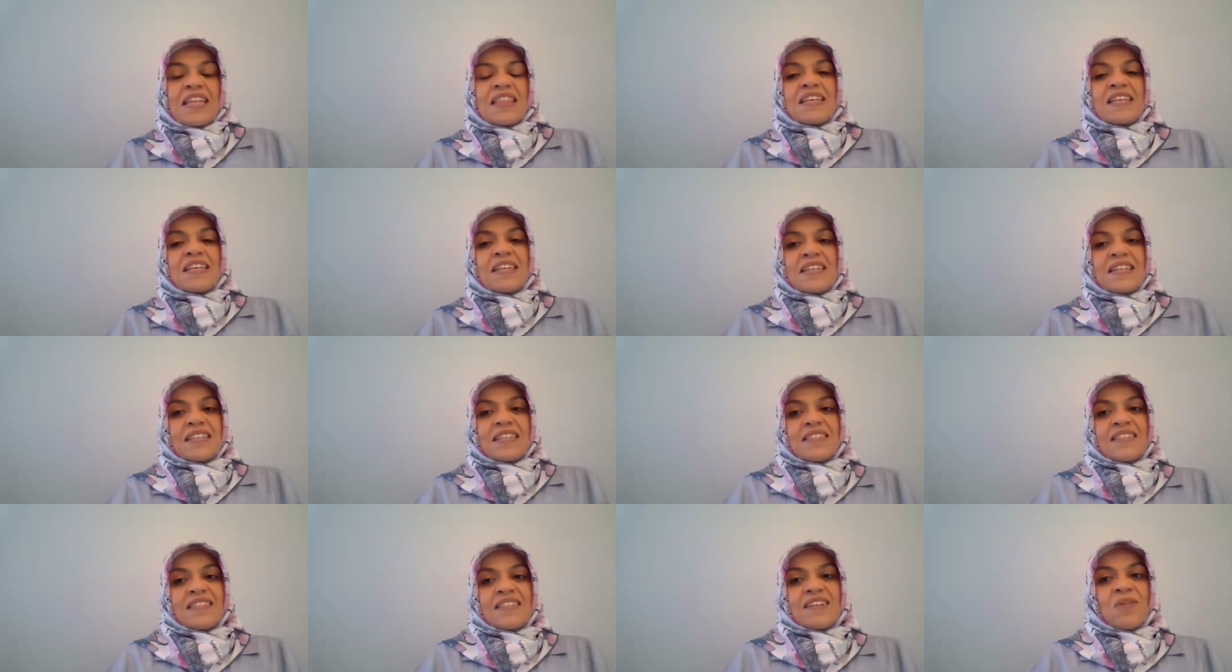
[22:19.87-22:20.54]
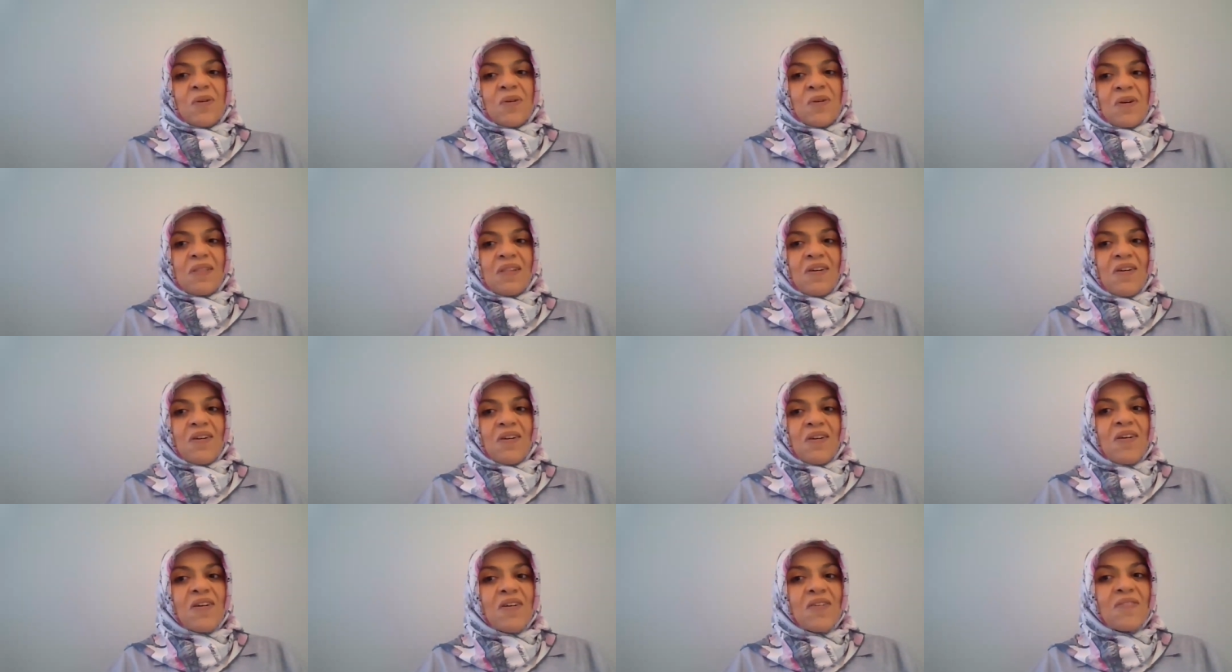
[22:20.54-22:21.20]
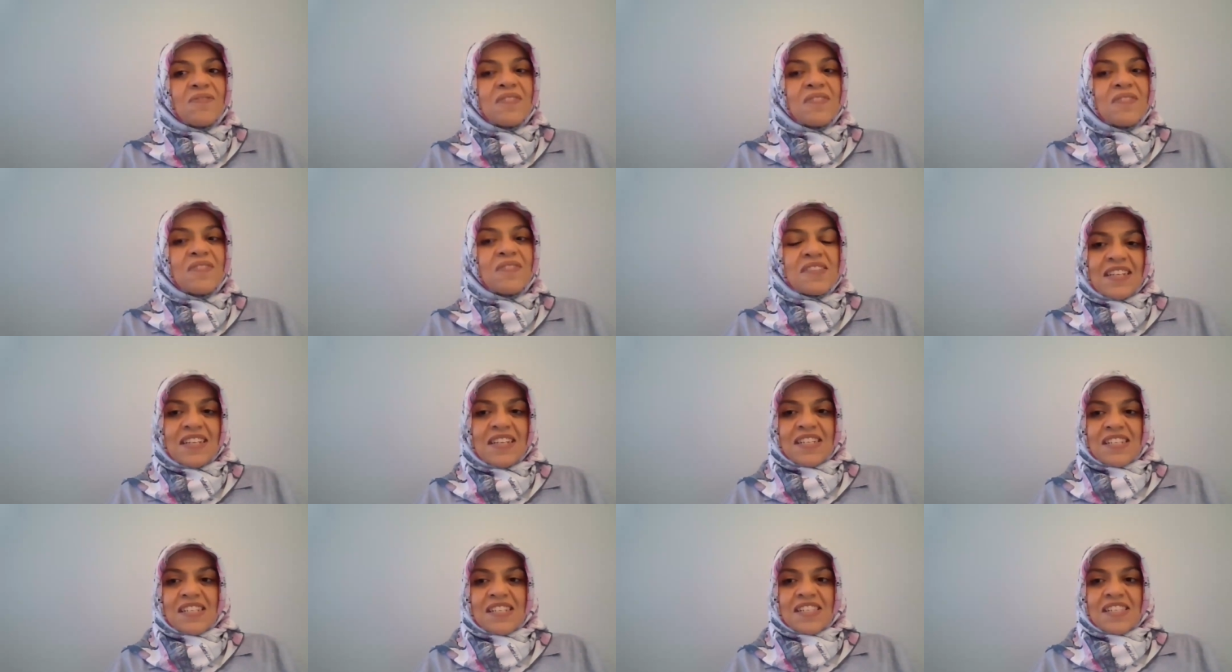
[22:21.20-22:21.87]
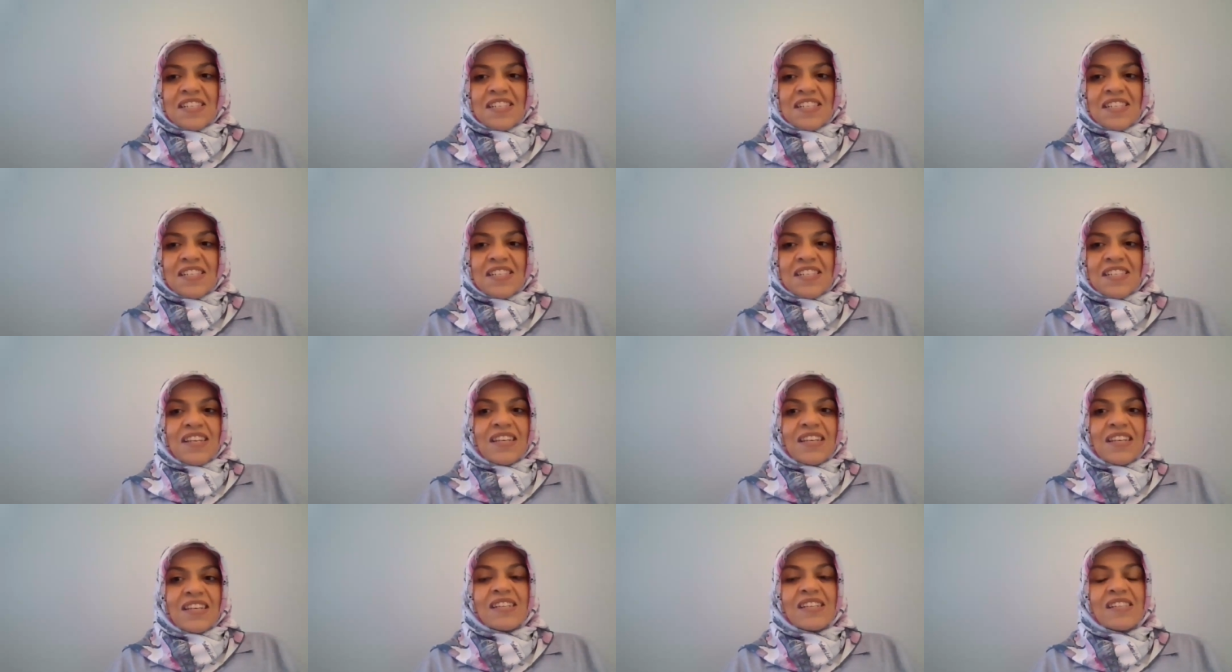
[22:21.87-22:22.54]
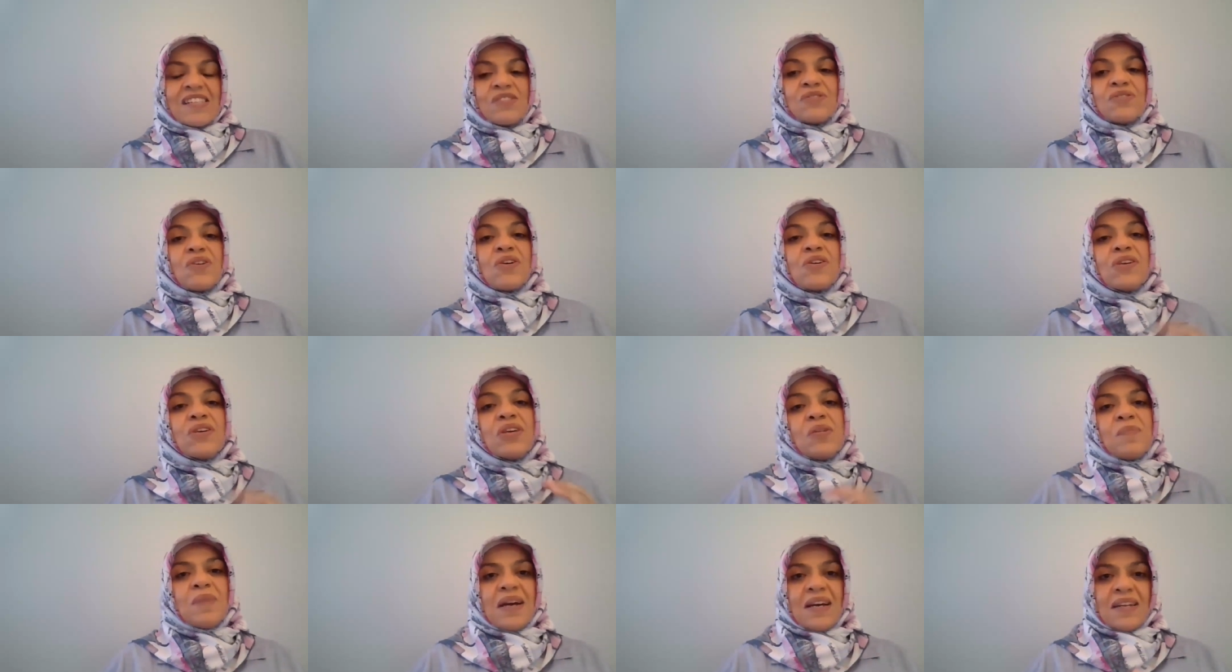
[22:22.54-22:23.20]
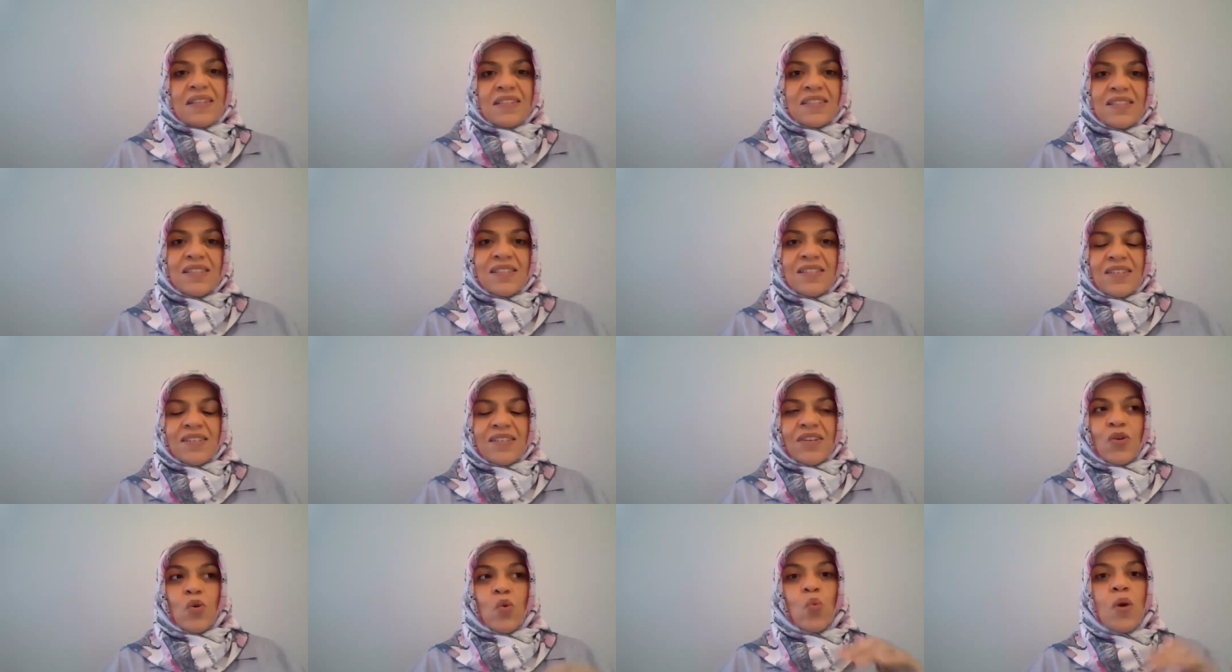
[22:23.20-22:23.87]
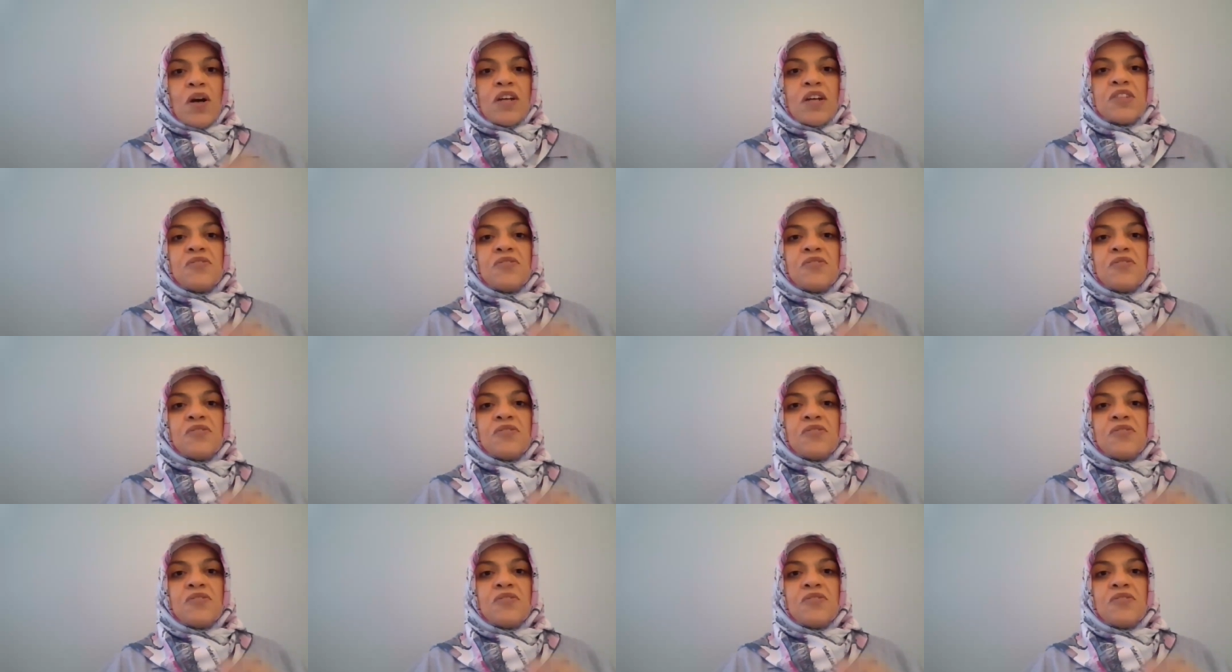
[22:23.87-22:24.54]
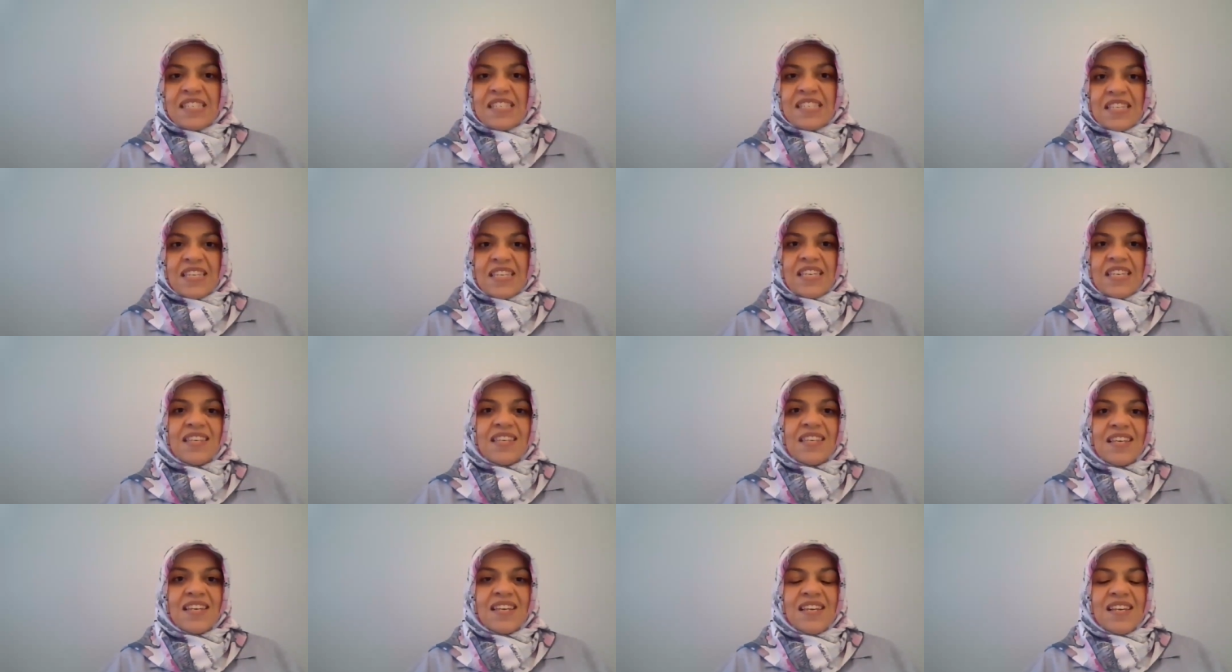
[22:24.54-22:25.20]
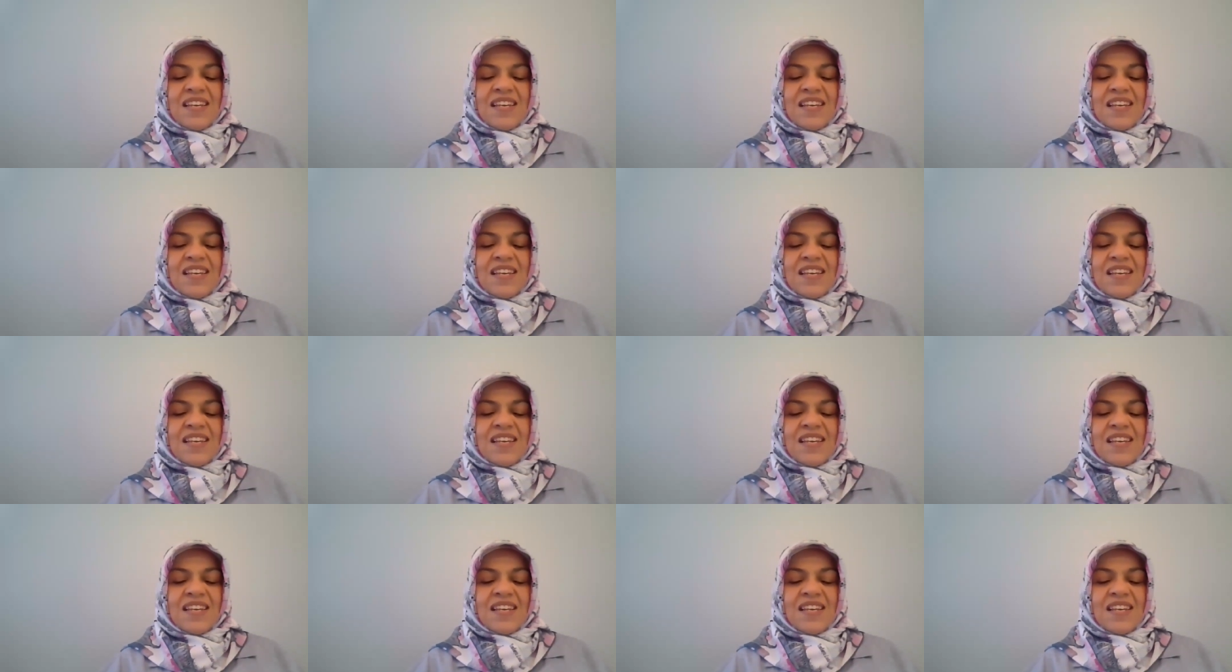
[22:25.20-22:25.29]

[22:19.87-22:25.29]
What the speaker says: the goal of the registry is to document what we see